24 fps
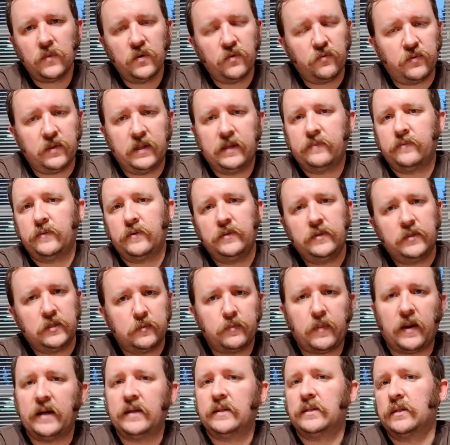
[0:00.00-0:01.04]
flavors,
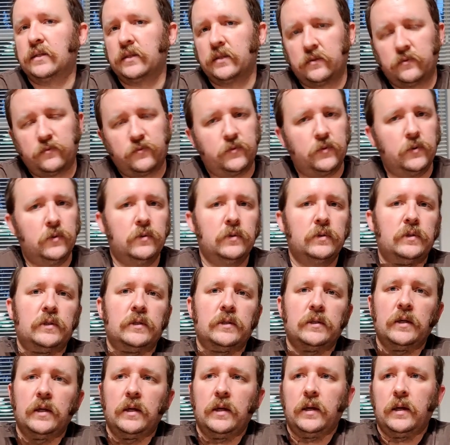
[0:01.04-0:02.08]
spices,
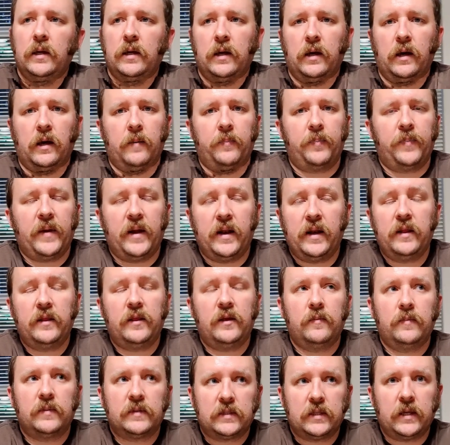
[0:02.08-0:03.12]
fruits,
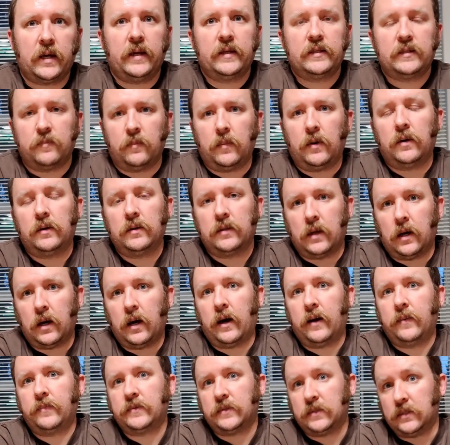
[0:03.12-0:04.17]
anything besides malt,
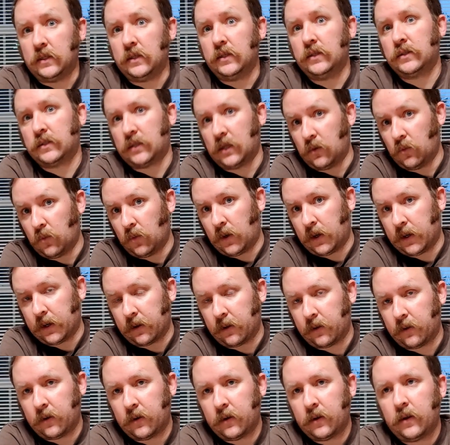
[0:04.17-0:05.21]
hops, yeast, and
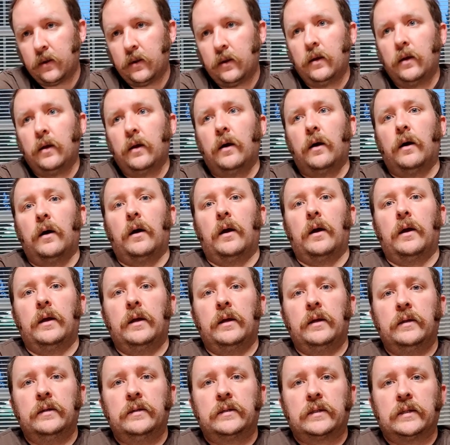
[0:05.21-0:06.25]
water
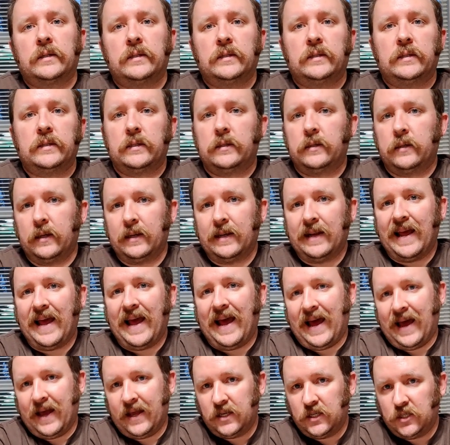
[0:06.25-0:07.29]
is considered an
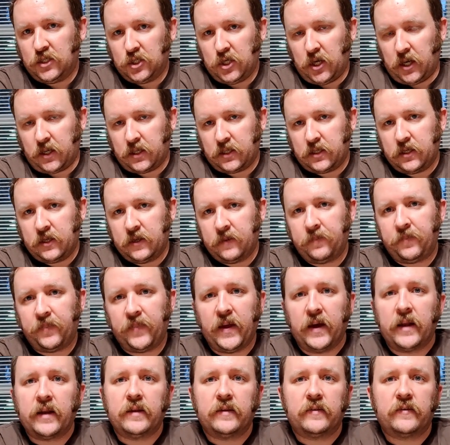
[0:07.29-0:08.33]
adjunct.
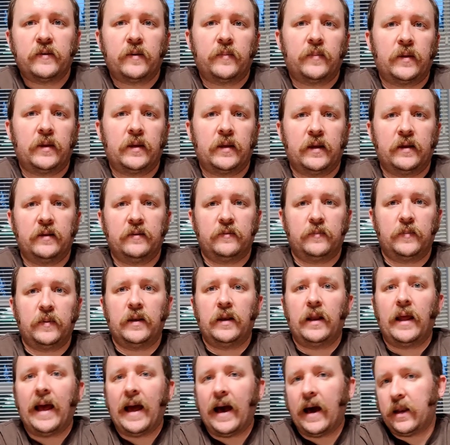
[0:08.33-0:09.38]
That is something that has
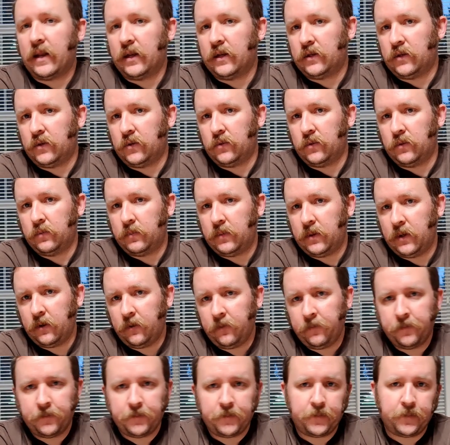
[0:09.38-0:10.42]
been added to the
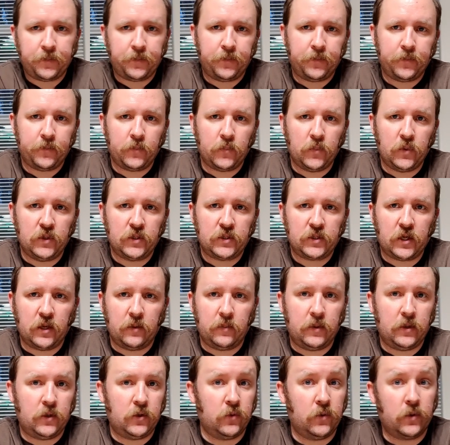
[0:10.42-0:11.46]
beer, which can
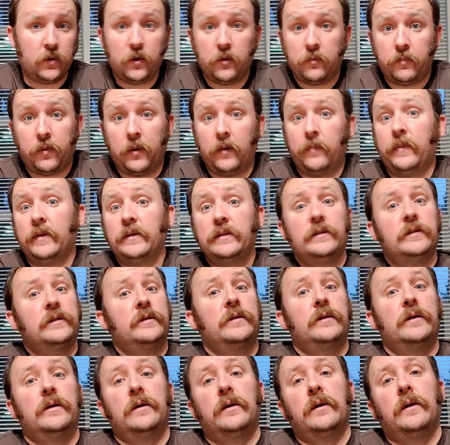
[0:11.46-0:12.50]
be to a good purpose.
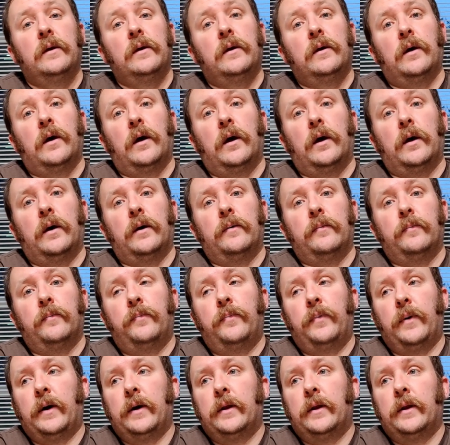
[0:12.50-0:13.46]
A